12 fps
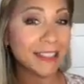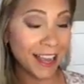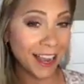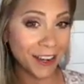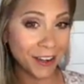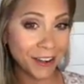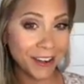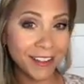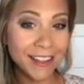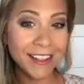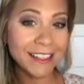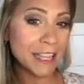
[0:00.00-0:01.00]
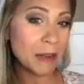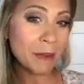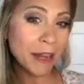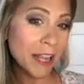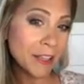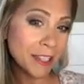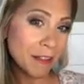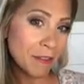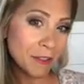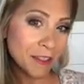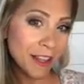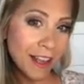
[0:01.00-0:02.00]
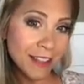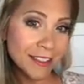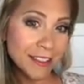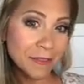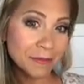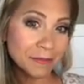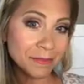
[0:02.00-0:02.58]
tired. Does anybody else have those thoughts?